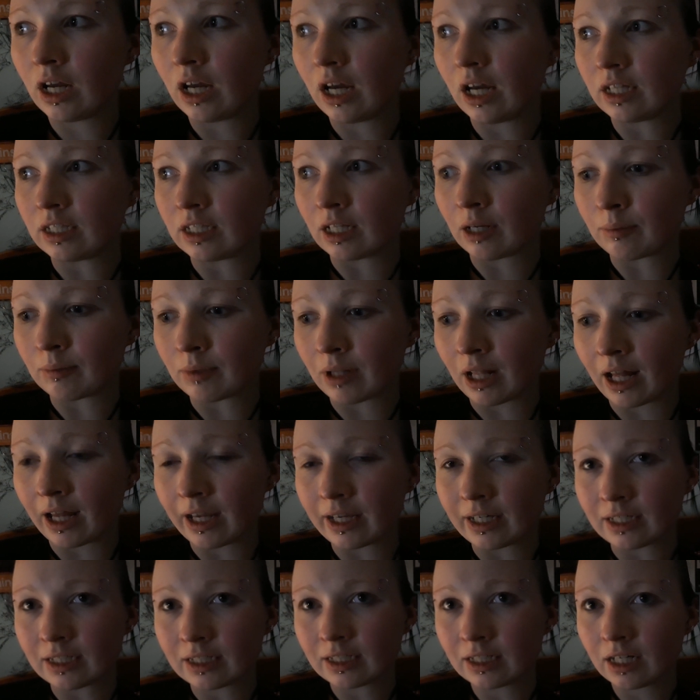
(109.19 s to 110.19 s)
And I'm
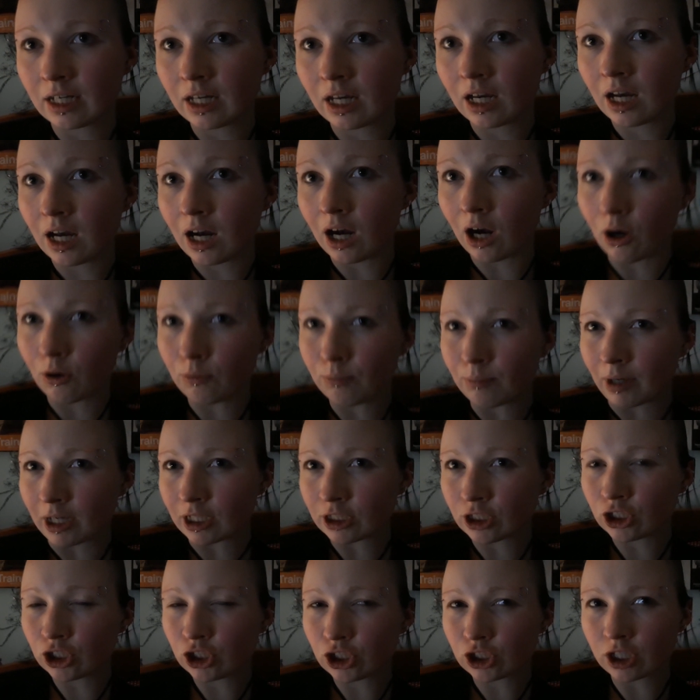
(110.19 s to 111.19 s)
like, how
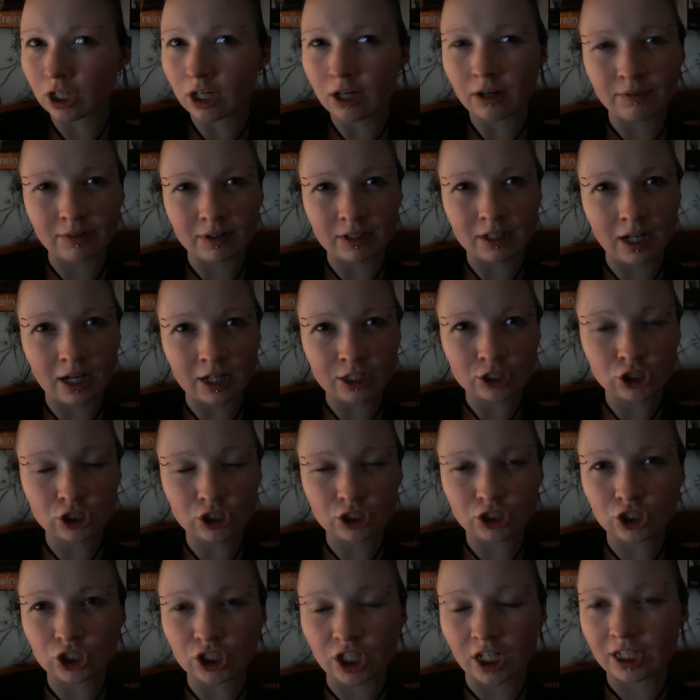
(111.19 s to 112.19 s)
much have I
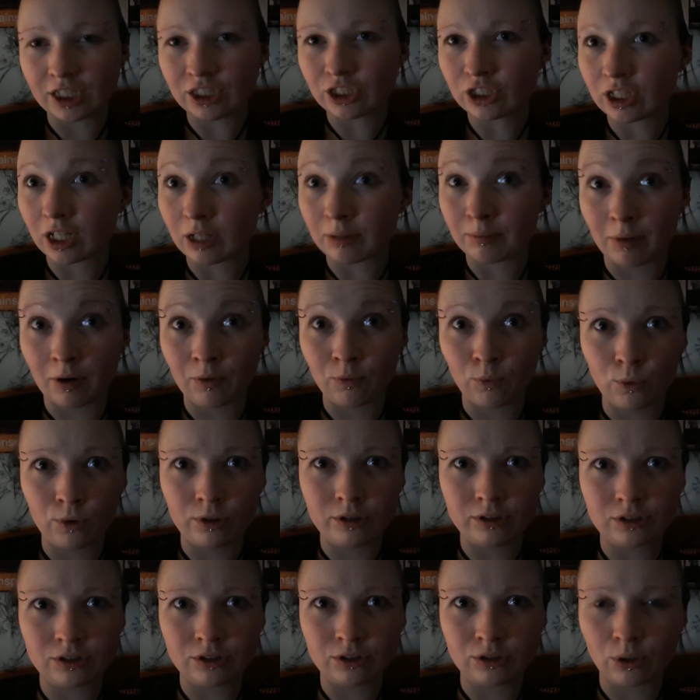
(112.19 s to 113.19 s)
actually changed? Like my
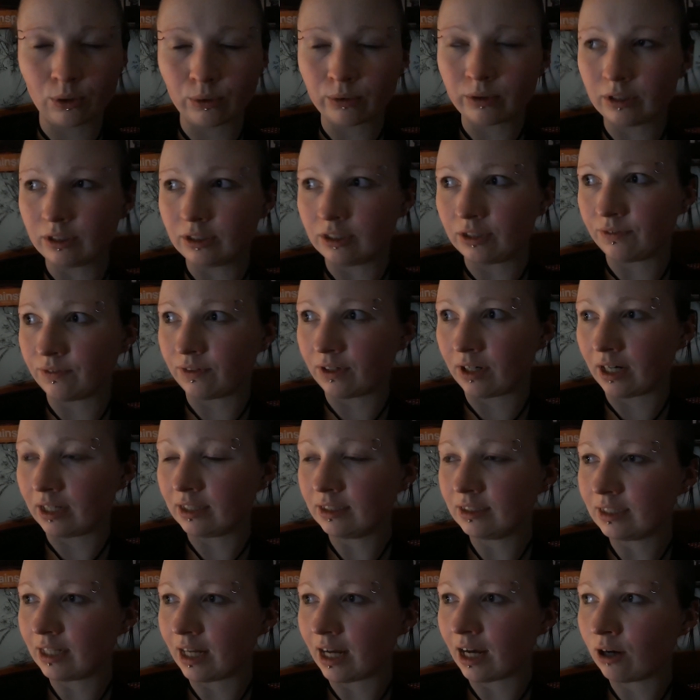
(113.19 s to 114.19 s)
voice is totally
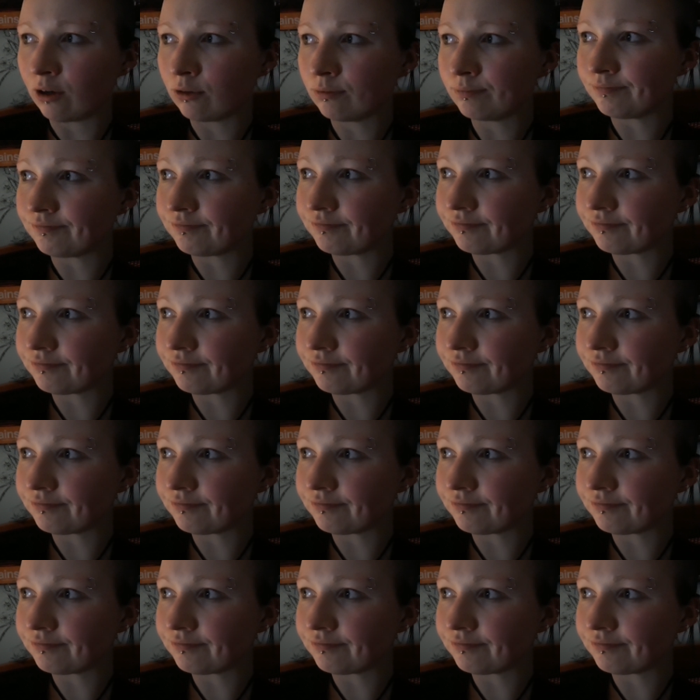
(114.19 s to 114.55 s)
different now.